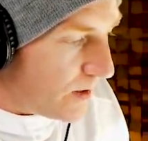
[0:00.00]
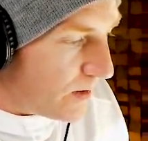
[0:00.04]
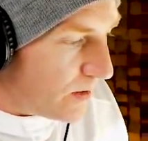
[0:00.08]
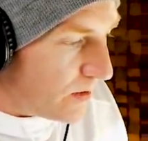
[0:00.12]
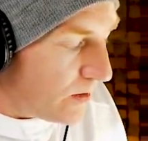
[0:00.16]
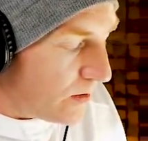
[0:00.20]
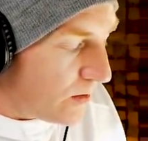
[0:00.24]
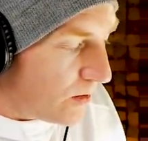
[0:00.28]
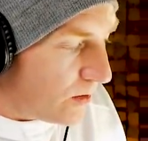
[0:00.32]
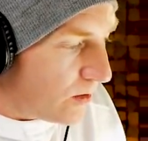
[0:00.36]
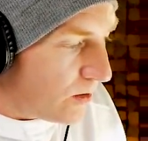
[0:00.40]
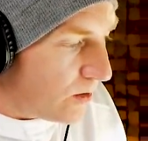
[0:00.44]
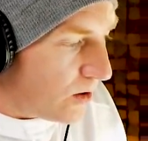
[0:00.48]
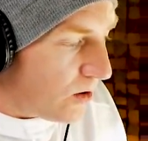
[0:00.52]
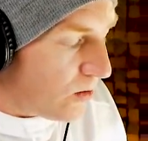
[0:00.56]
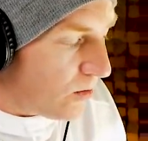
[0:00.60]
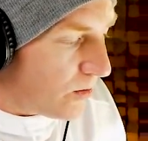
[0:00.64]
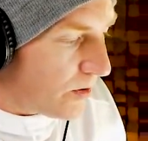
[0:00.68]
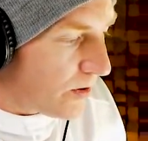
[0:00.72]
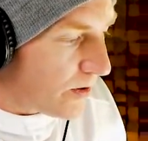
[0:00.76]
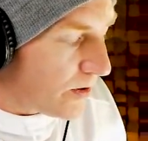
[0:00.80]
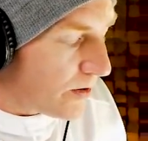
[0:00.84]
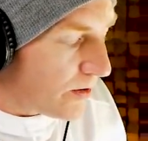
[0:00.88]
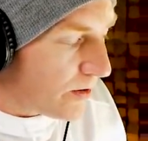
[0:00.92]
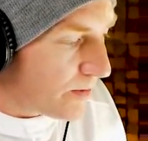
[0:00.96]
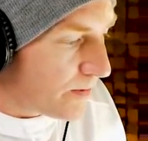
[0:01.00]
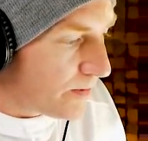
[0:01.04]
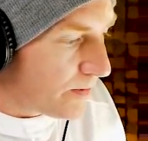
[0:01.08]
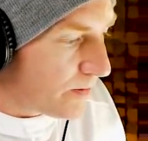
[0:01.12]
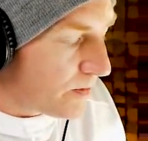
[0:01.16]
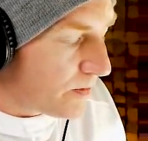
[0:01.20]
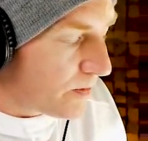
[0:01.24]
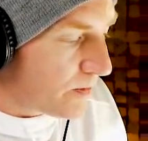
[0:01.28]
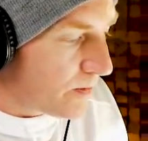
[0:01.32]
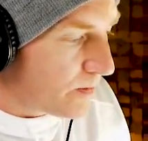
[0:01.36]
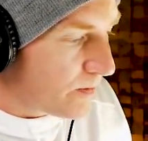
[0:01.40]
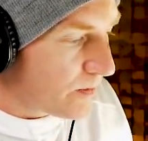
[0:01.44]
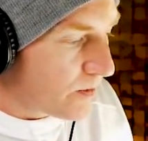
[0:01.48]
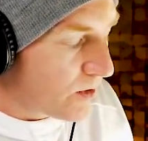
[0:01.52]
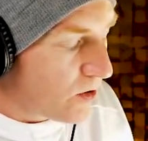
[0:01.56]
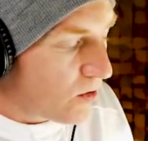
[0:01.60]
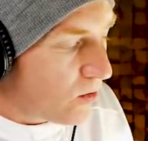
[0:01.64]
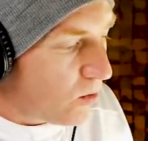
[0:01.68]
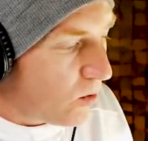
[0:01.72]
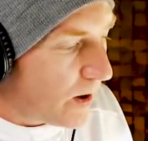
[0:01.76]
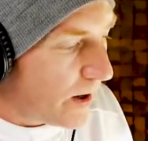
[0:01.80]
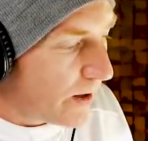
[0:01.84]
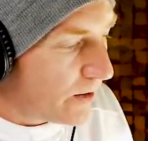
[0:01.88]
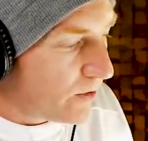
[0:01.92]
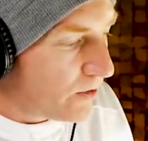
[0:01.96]
in the lower
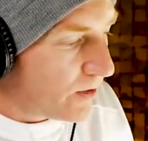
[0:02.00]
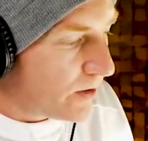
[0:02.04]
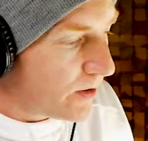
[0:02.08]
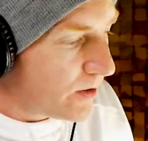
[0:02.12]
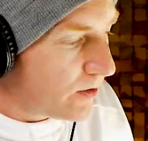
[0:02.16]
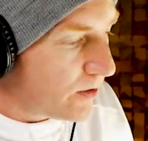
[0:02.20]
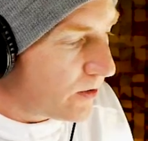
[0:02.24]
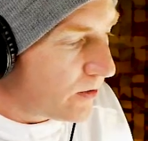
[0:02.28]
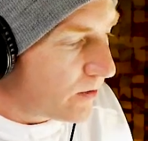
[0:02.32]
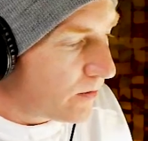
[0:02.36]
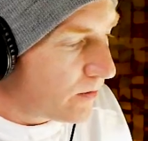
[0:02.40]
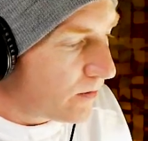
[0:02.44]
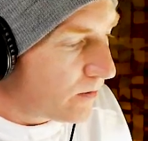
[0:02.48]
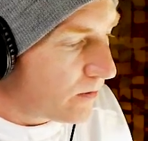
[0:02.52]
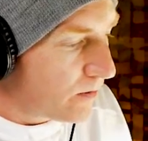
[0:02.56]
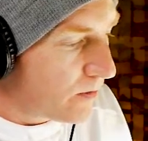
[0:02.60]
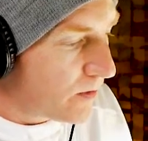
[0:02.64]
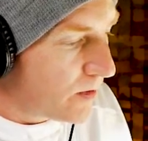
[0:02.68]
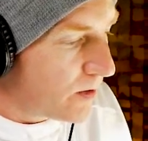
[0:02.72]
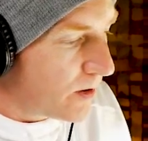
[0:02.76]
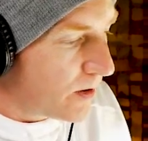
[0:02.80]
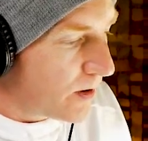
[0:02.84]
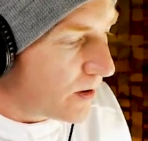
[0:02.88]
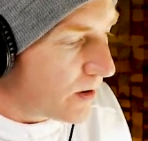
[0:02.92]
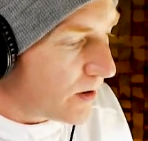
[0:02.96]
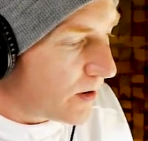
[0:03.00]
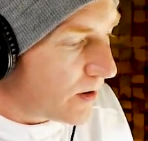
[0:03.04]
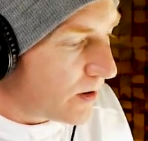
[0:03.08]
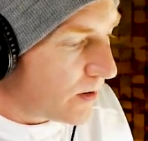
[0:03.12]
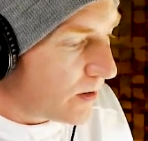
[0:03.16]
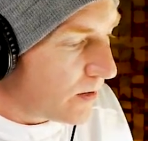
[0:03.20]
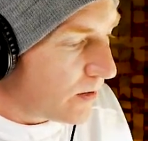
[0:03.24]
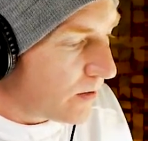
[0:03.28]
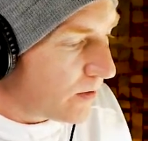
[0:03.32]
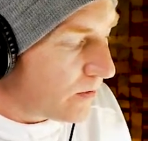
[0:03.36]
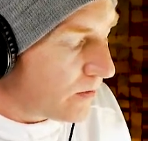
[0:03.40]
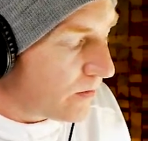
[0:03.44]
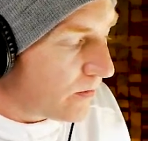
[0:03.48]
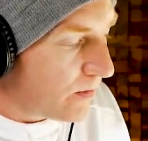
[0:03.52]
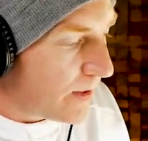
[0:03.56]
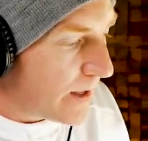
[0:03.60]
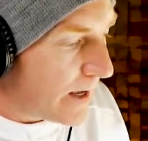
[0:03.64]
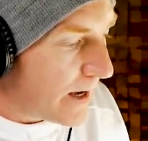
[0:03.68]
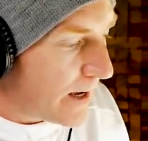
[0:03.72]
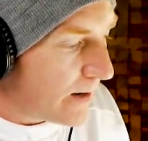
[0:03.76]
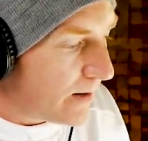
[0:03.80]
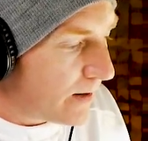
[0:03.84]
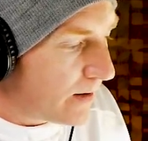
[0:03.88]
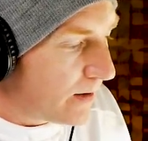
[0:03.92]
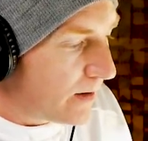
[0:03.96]
quadrant of
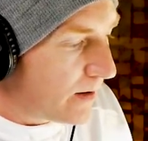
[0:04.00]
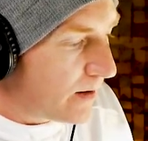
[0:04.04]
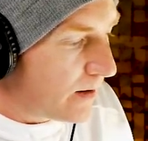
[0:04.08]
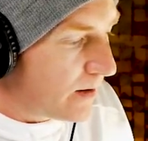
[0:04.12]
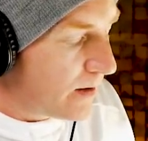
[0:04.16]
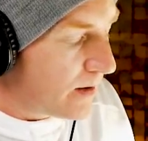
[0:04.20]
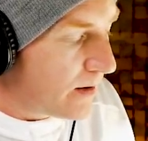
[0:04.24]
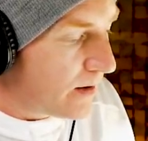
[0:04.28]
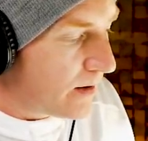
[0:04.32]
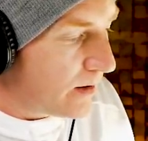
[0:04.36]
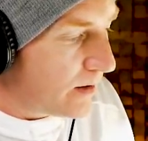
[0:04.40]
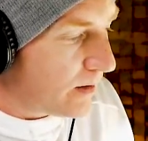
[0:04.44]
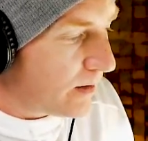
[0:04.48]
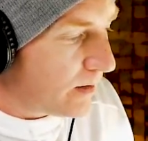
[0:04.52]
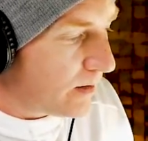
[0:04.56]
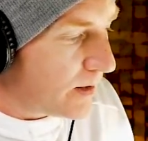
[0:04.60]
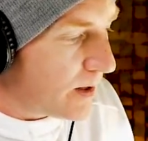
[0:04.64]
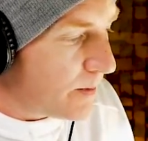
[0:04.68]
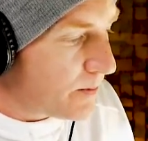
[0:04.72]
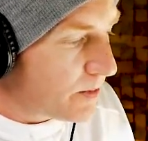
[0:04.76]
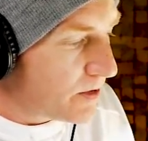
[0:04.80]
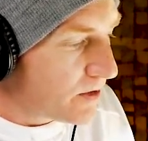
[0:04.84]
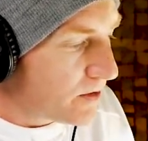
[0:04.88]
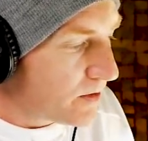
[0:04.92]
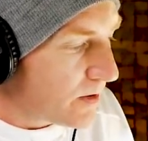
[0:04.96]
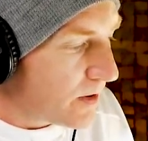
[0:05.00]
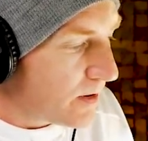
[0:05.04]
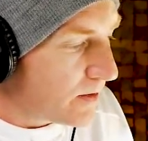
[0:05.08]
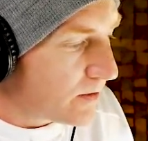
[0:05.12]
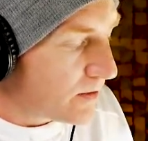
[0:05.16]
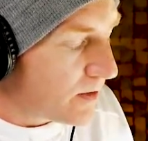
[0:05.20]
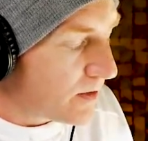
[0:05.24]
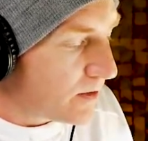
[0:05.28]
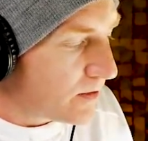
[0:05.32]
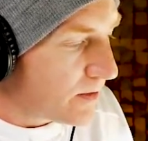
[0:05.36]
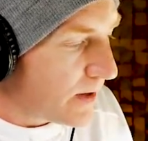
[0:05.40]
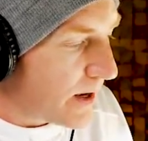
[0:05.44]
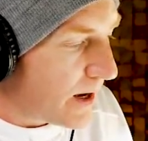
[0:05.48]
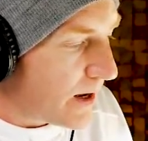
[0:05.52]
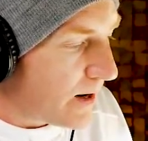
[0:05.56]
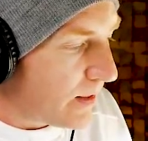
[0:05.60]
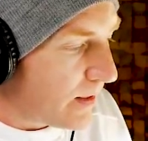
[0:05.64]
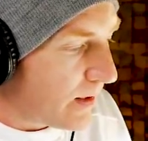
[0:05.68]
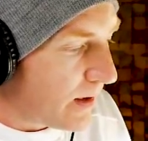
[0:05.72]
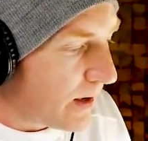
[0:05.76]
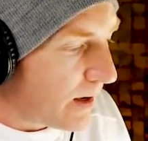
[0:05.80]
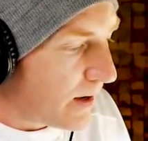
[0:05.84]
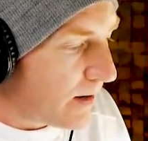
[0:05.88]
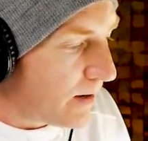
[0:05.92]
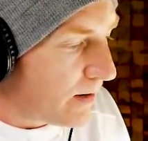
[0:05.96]
that ellipse. That's the side
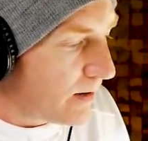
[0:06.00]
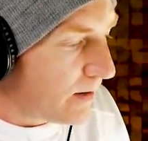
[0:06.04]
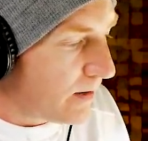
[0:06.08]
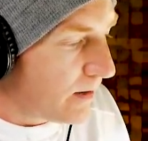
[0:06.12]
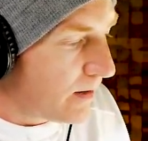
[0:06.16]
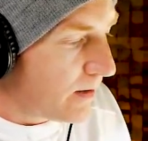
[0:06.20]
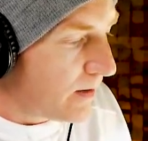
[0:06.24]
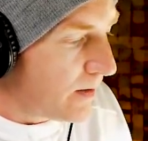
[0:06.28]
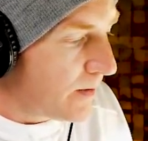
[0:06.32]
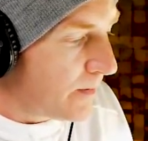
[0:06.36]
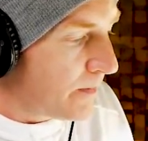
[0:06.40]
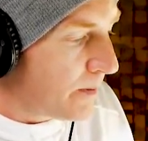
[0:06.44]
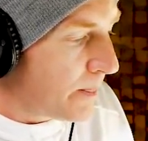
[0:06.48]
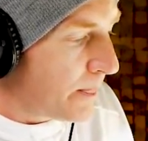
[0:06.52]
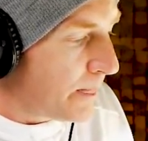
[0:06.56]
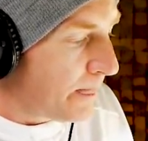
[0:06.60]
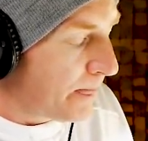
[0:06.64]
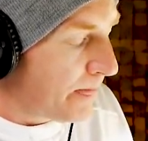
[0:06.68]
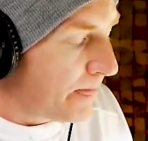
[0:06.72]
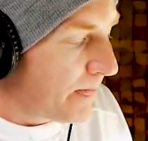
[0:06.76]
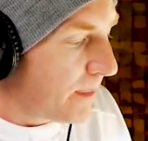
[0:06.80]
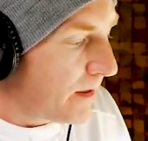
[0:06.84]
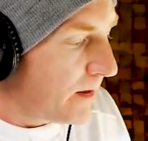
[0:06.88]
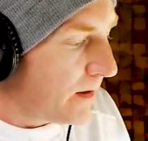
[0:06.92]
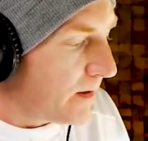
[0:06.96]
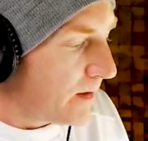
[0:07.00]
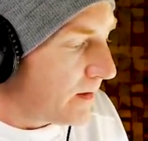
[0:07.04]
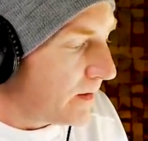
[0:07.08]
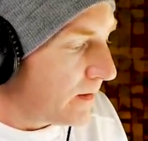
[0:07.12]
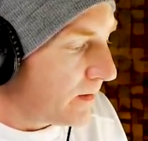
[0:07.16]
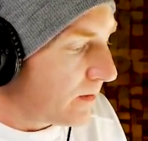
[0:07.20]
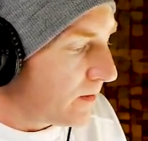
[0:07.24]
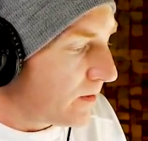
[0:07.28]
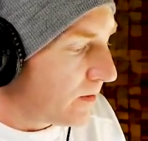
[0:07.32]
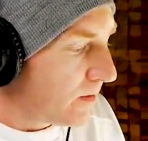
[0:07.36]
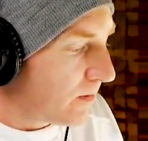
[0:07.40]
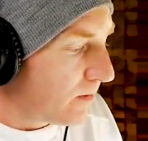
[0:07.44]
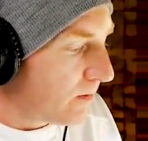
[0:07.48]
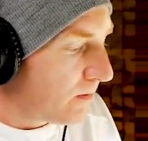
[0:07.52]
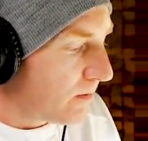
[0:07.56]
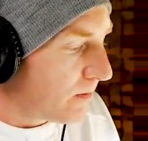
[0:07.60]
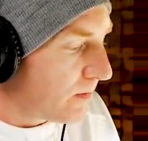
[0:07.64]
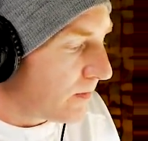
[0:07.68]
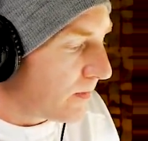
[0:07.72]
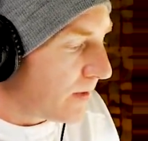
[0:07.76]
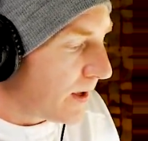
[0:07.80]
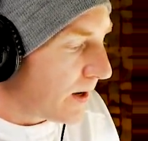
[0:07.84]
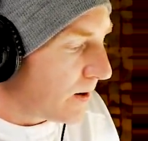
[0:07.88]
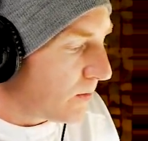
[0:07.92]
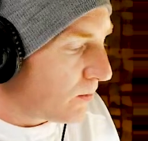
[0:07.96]
of the head. And
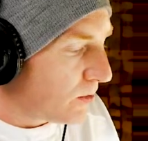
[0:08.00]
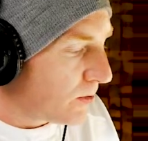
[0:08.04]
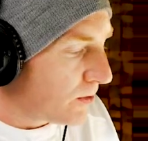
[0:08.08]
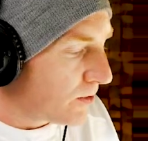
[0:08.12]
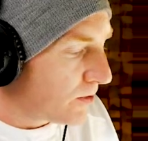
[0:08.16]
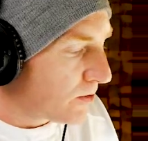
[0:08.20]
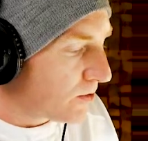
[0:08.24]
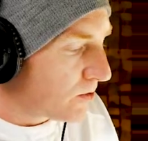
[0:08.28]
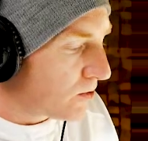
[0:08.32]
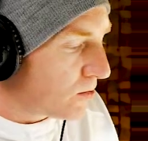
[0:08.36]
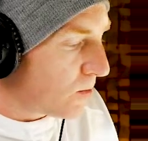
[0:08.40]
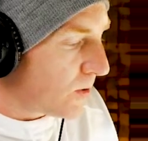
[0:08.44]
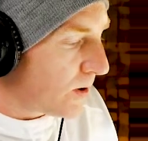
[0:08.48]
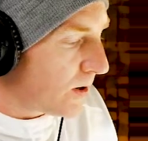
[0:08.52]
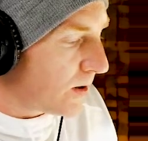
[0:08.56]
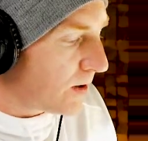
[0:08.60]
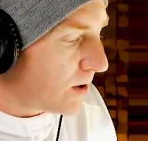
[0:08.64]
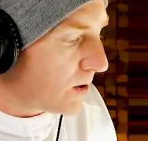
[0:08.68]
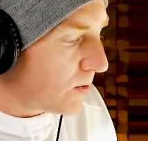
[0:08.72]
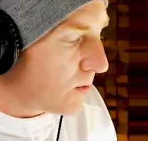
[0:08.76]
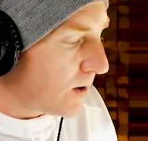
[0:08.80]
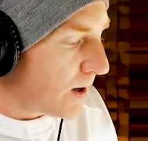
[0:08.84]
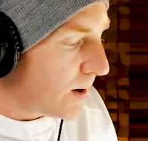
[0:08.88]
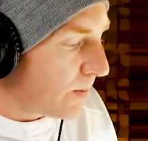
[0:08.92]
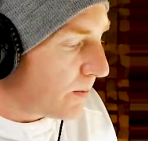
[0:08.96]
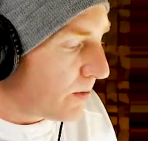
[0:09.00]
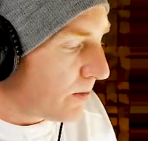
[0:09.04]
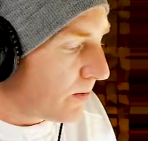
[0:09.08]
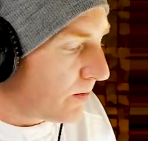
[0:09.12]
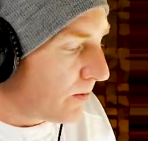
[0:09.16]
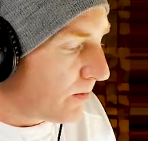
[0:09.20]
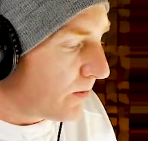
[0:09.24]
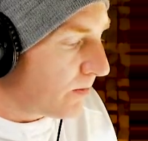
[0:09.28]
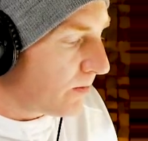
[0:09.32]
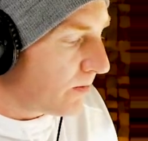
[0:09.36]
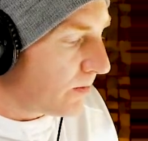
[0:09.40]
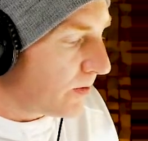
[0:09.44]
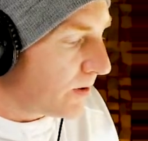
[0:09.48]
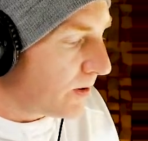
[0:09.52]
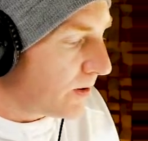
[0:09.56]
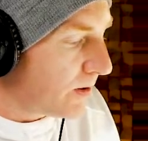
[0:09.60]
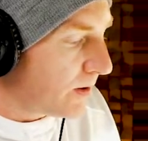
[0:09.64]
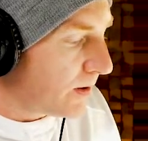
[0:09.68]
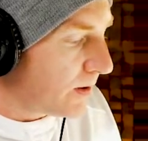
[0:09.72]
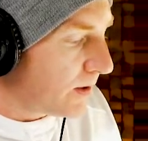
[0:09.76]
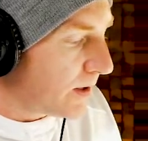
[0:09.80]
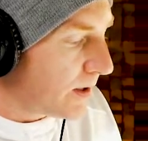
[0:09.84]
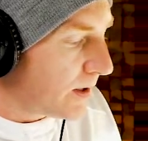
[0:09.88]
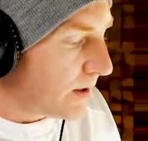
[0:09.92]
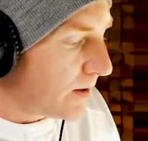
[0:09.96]
that will square you up.
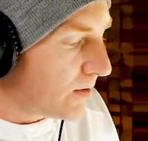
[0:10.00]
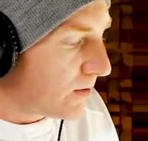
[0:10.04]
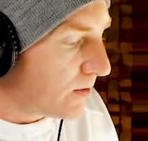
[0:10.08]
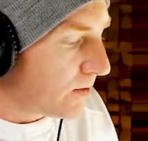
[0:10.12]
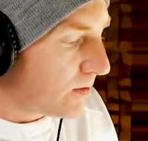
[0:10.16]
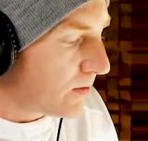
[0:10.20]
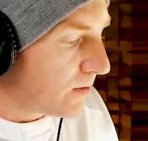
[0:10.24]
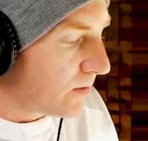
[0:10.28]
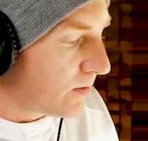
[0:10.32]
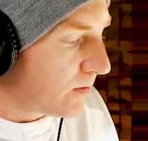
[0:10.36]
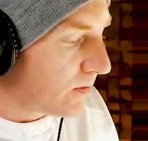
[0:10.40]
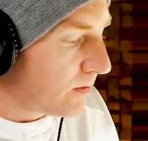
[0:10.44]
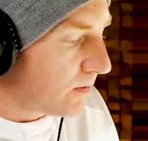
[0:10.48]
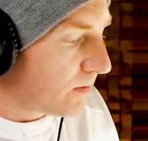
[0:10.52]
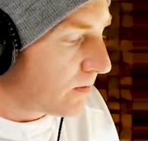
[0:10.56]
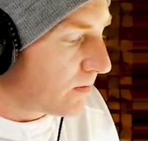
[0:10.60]
Really nice.